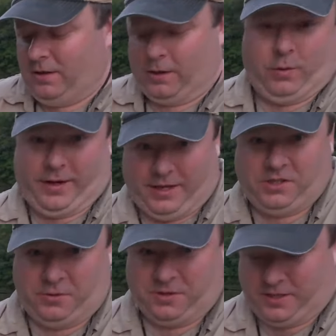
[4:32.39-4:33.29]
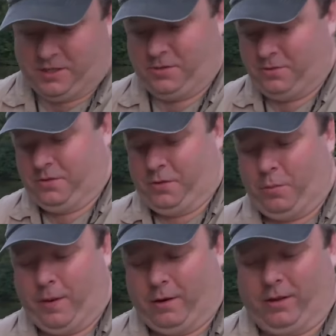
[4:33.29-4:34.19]
Like what he's using, he's using two
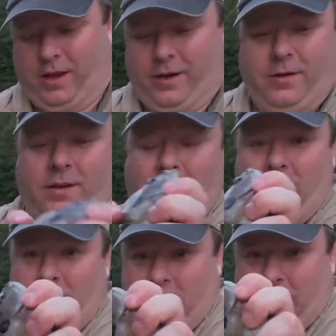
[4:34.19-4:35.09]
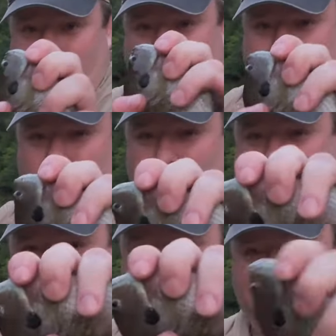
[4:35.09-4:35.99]
pound line. Nice
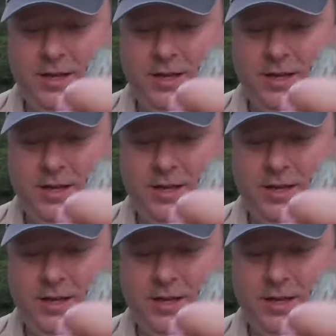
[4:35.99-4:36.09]
bluegill.